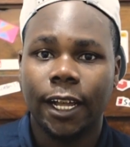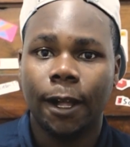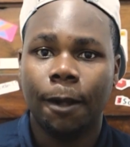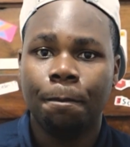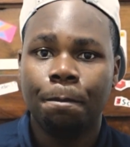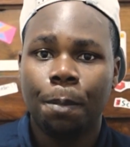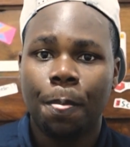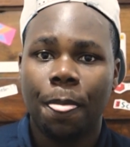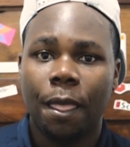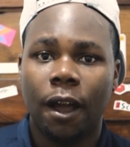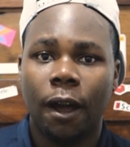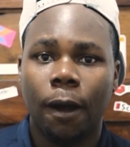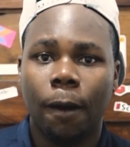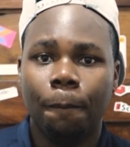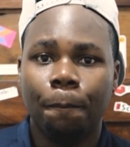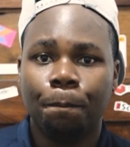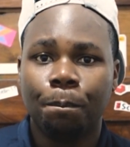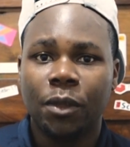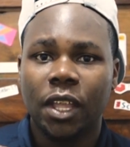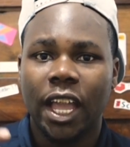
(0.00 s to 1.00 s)
of
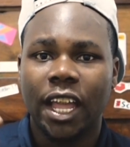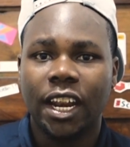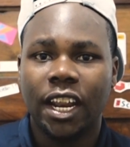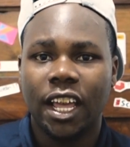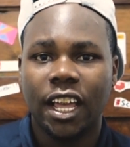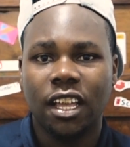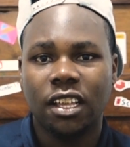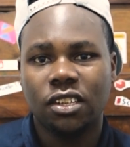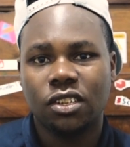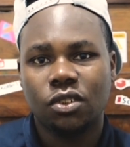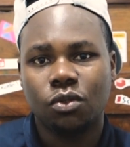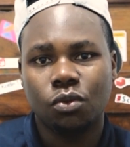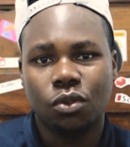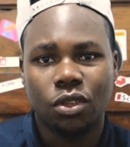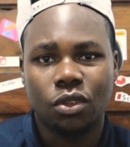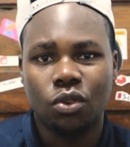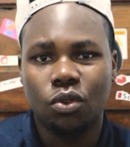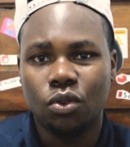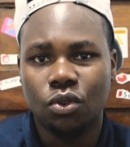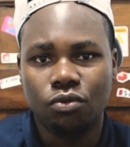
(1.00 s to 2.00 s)
enhanced
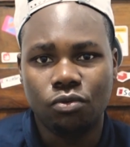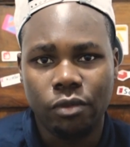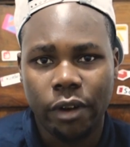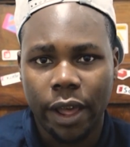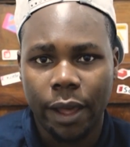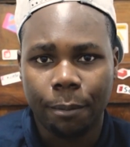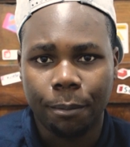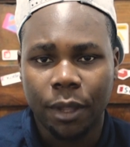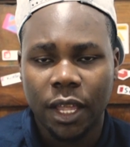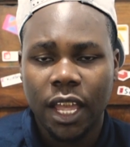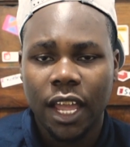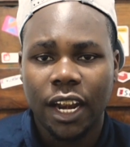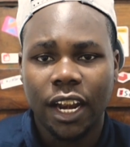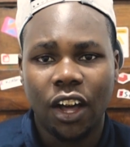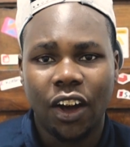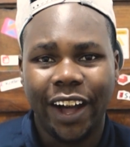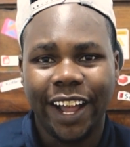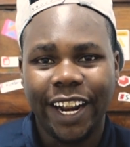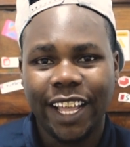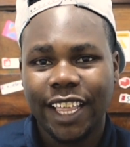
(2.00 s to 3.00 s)
with good RAM.
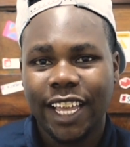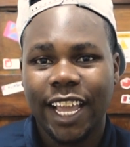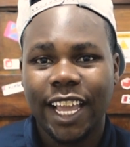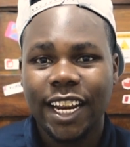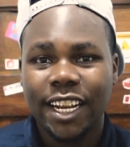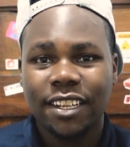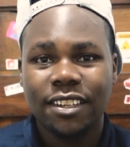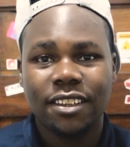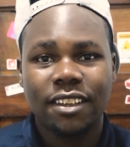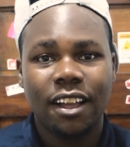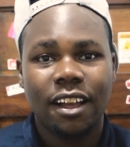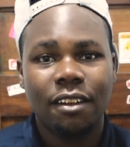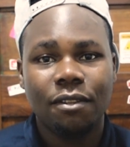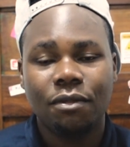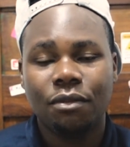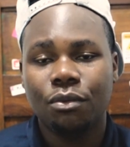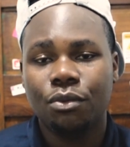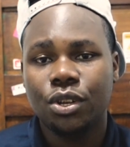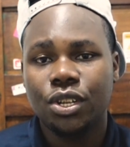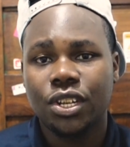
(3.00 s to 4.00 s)
Now, another kind of
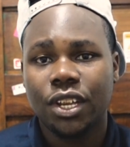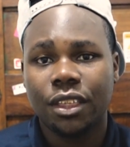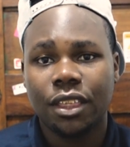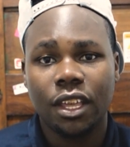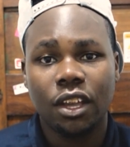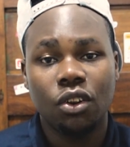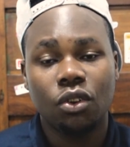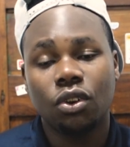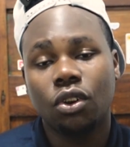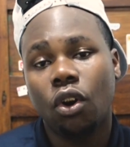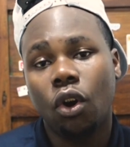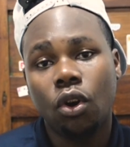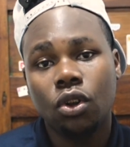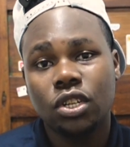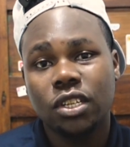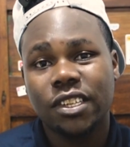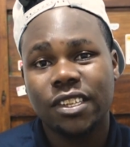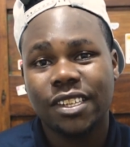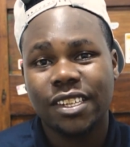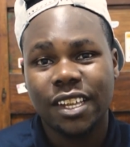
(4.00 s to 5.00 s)
stuff which I think on
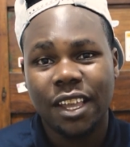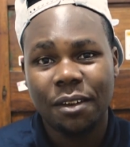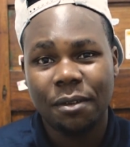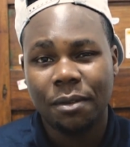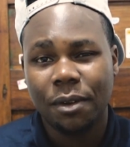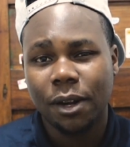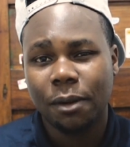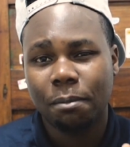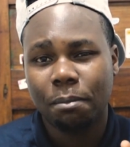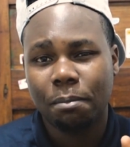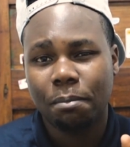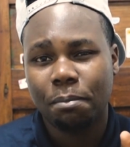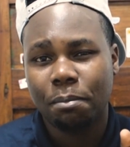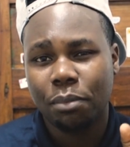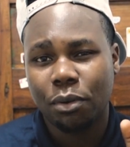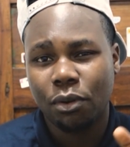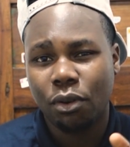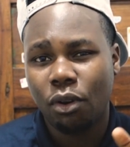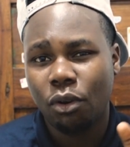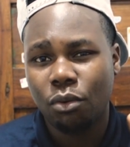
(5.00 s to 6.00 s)
Hot 7
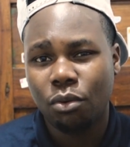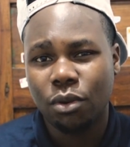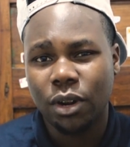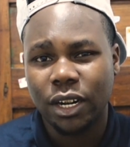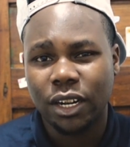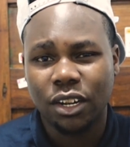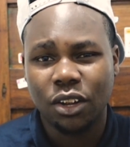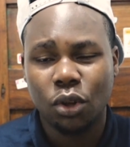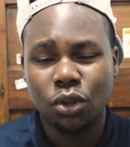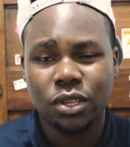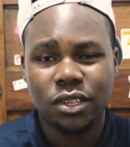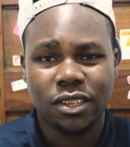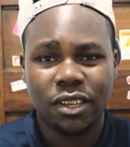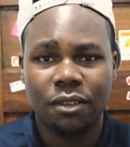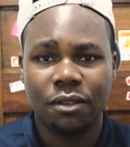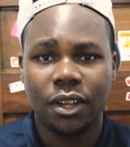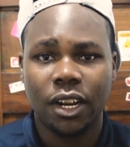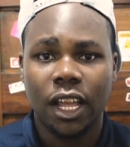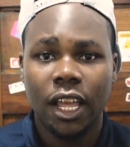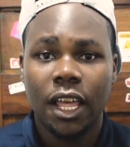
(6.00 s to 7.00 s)
Pro and Hot
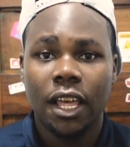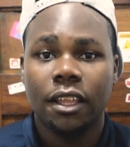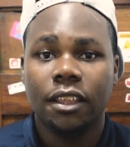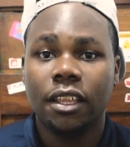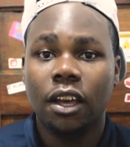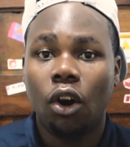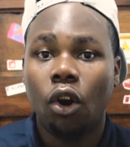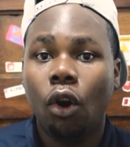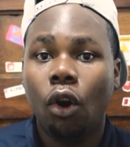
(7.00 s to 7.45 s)
7, they're